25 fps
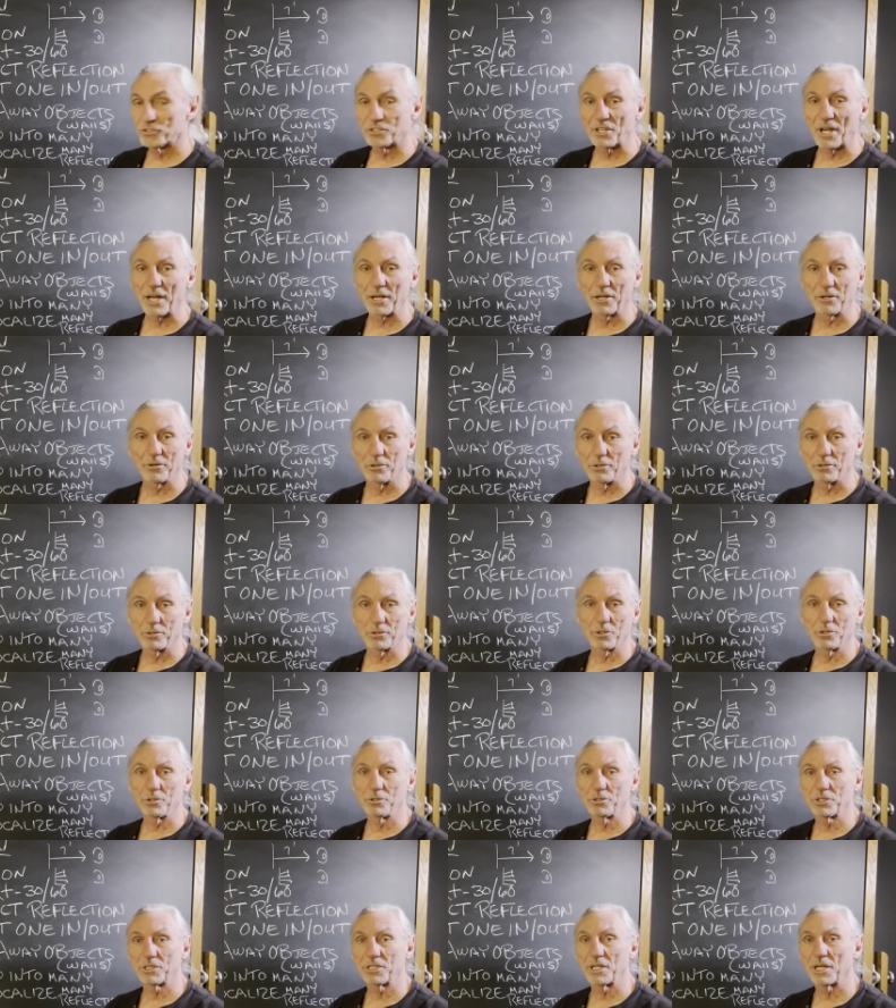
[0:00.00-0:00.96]

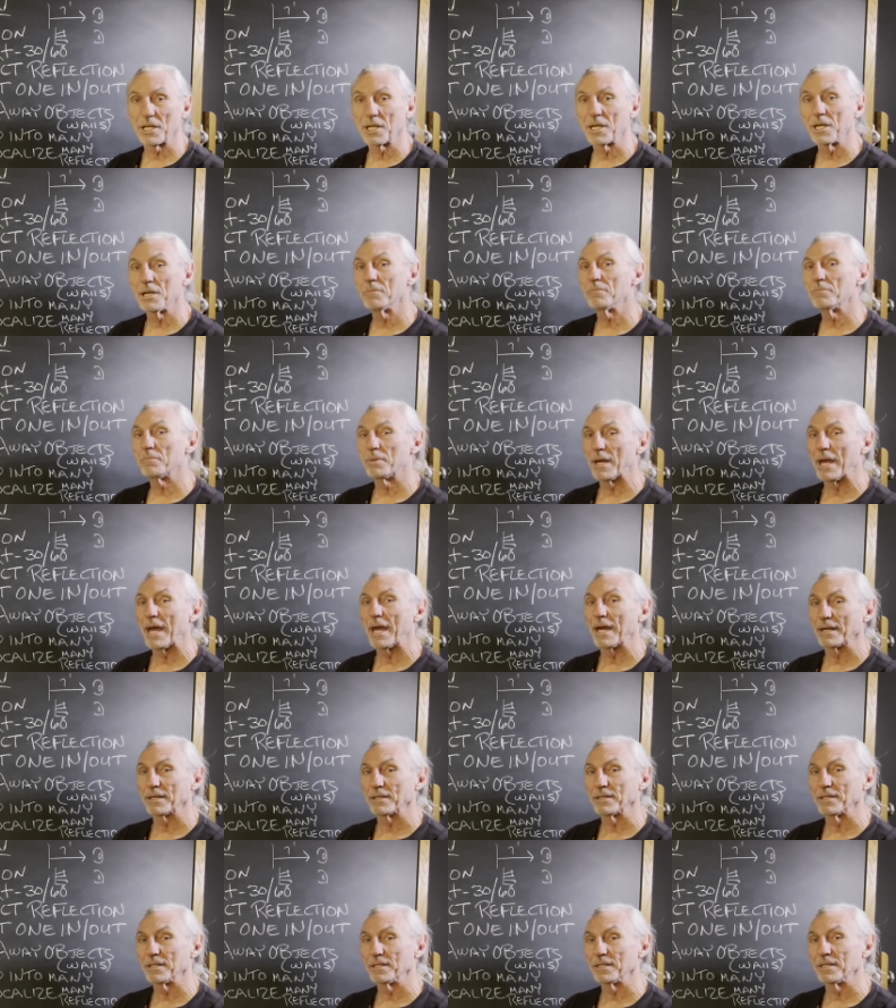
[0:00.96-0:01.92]
psychoacoustic
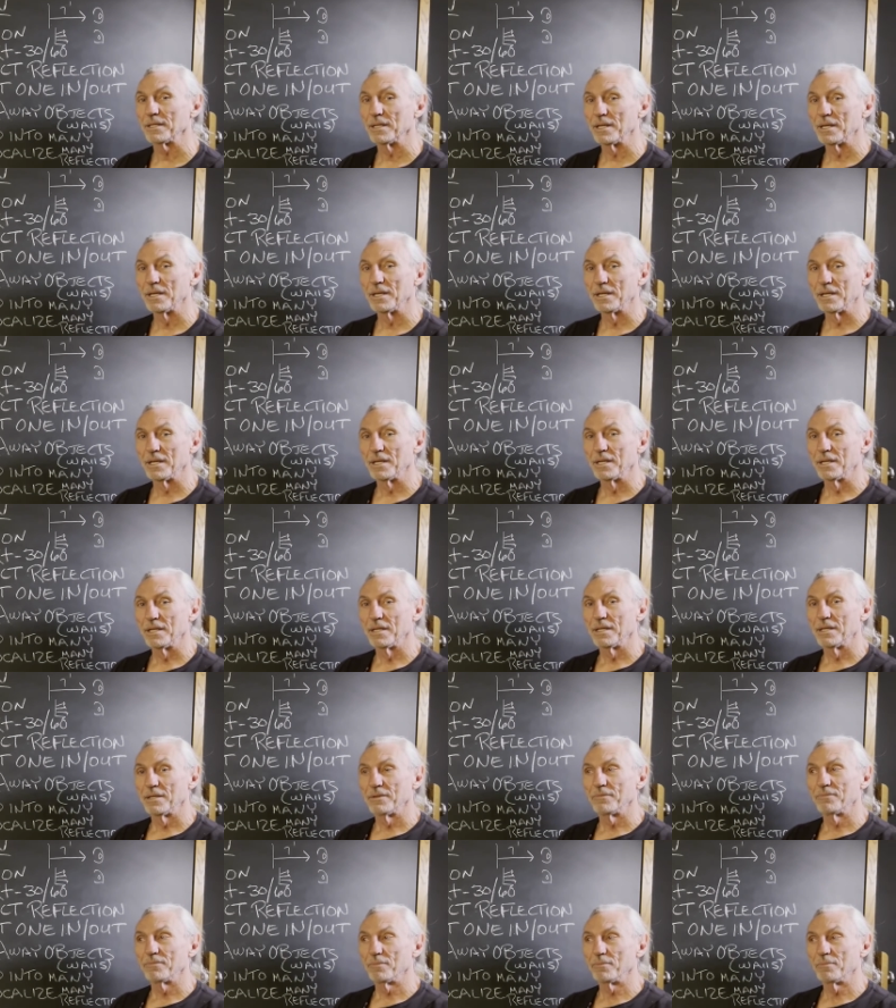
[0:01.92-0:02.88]
impact and
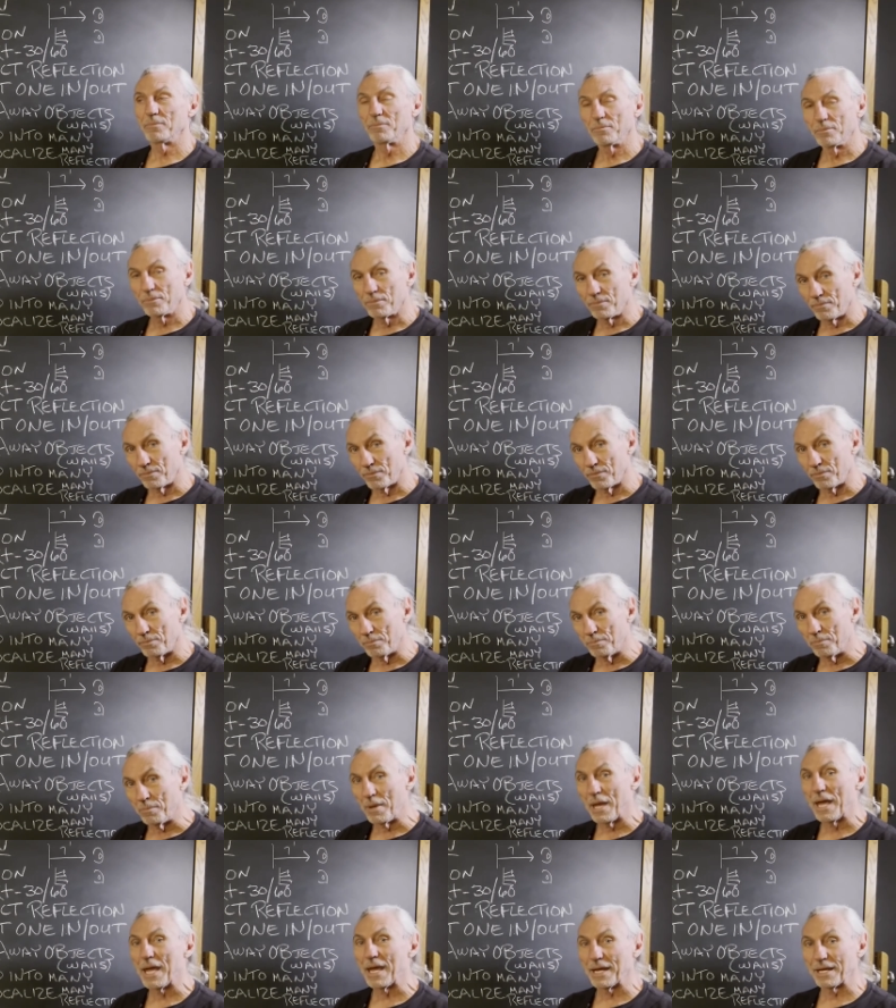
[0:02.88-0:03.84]

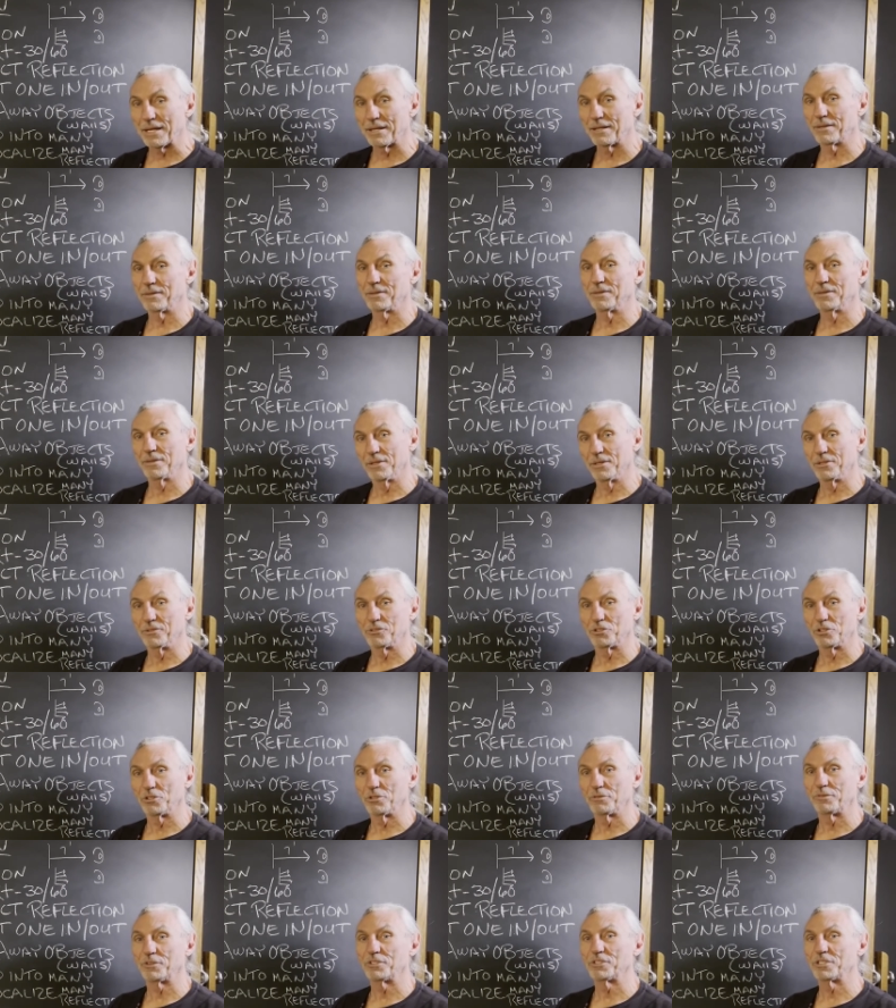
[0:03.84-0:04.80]
make the
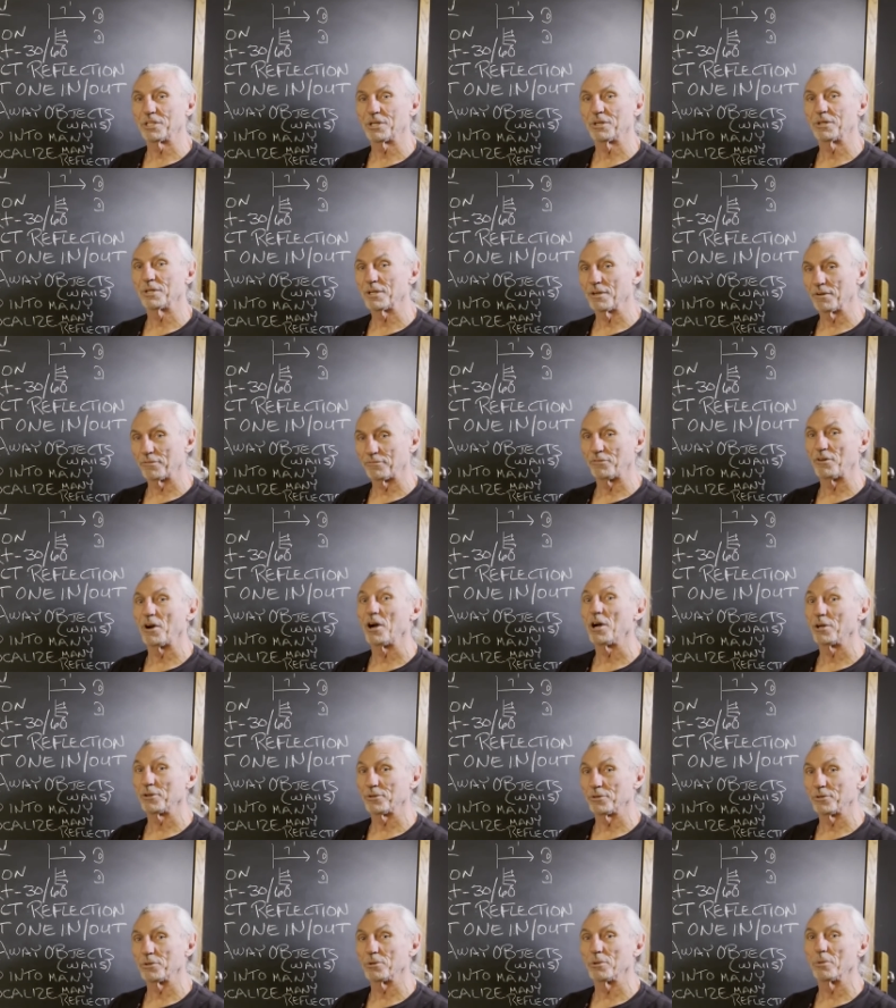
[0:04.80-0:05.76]
surface area
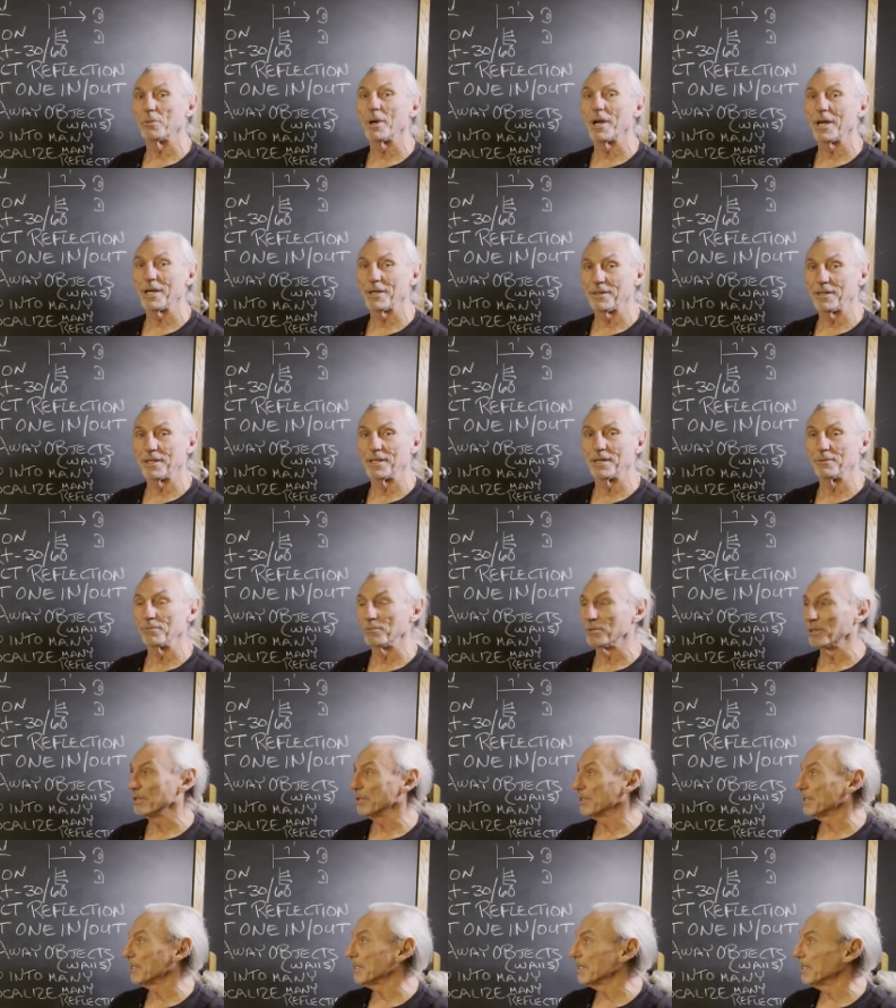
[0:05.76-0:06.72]
farther away than it
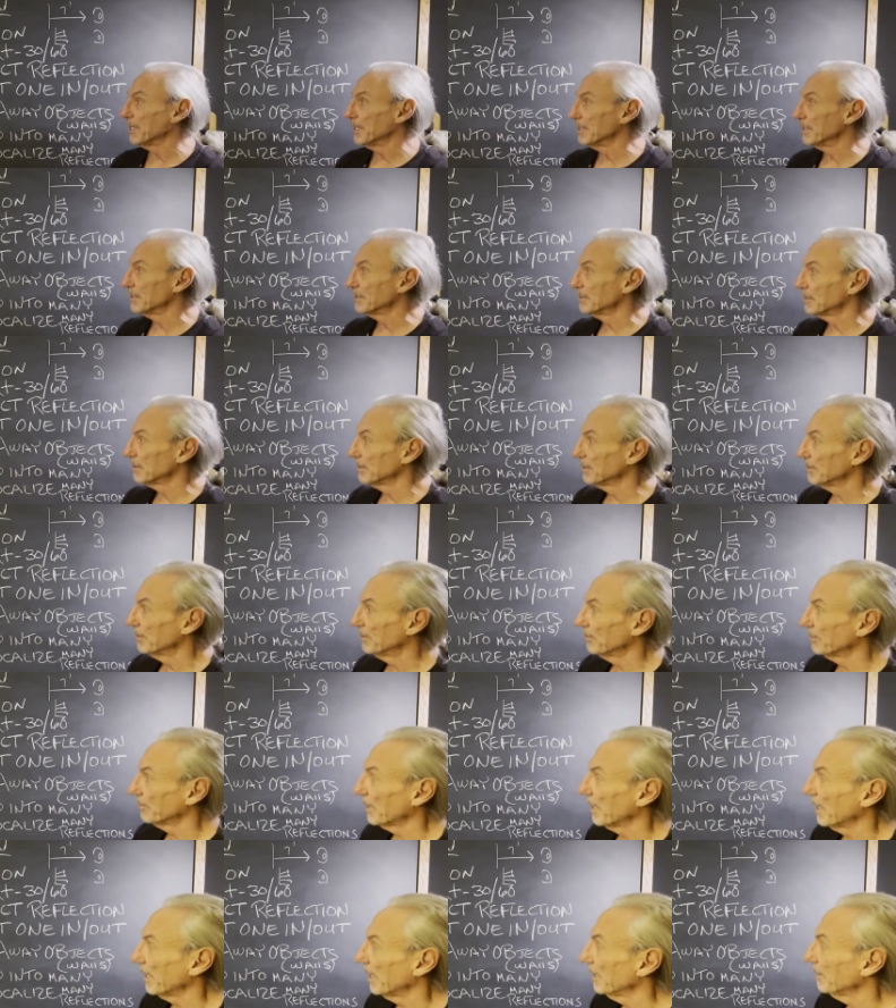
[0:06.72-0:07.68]
really is,
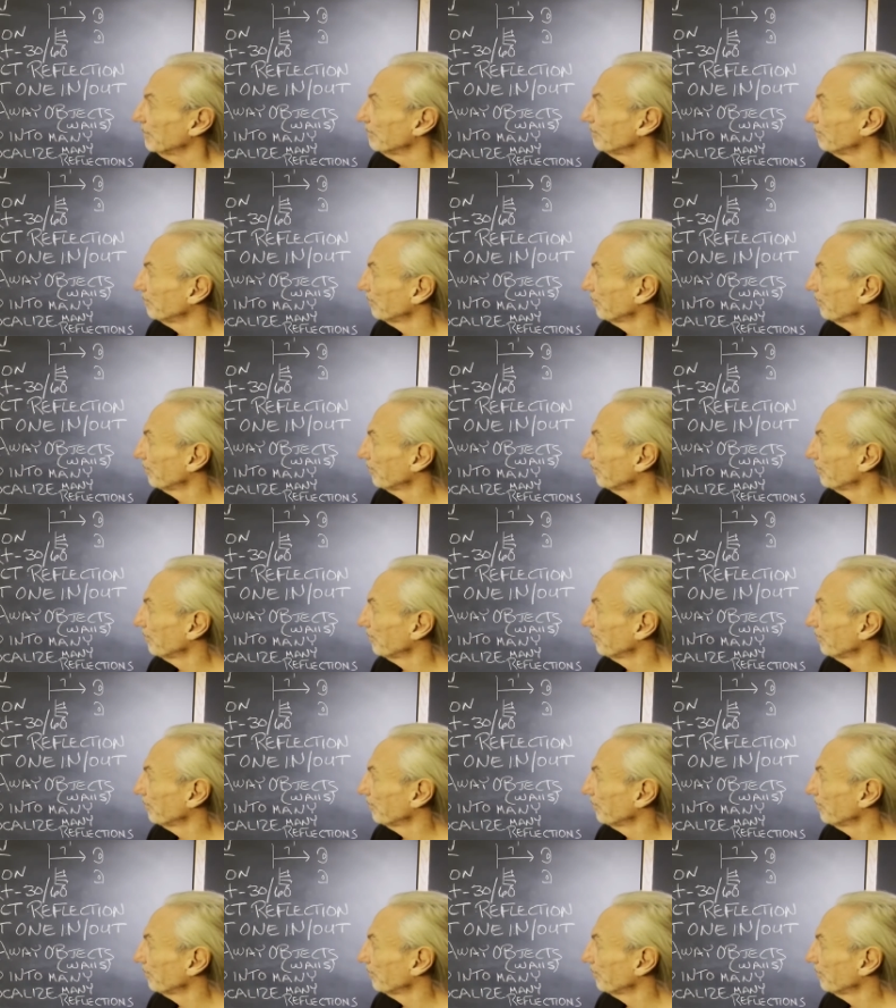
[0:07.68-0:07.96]
okay?